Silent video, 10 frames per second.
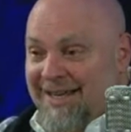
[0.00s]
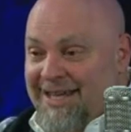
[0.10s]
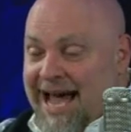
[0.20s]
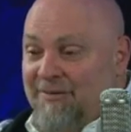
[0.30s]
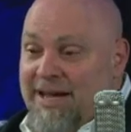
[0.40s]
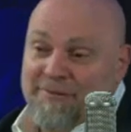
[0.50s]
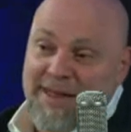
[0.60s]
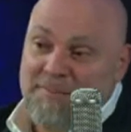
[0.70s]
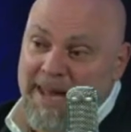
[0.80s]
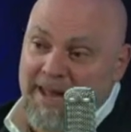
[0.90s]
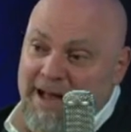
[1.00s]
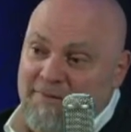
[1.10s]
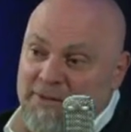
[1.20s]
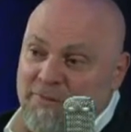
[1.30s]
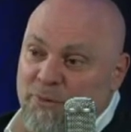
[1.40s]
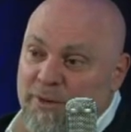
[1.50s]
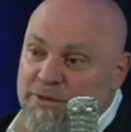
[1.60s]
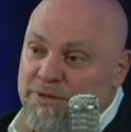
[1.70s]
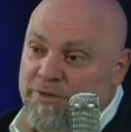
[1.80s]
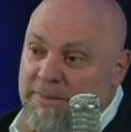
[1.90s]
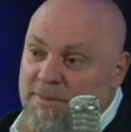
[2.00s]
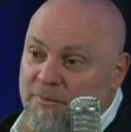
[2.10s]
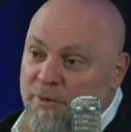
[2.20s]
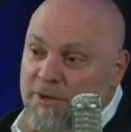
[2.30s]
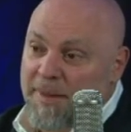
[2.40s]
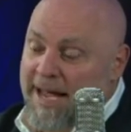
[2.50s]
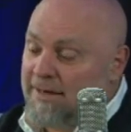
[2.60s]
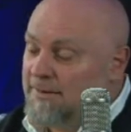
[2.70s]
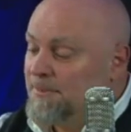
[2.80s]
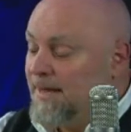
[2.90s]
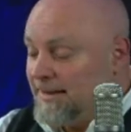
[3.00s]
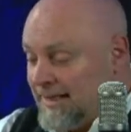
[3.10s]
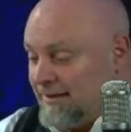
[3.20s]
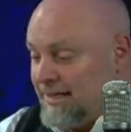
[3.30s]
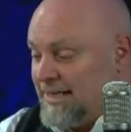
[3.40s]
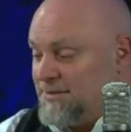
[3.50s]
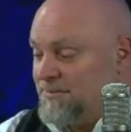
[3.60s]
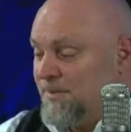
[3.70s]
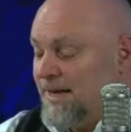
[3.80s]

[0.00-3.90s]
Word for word: You have to have that payoff in the fourth strip, the fourth panel. And there it is.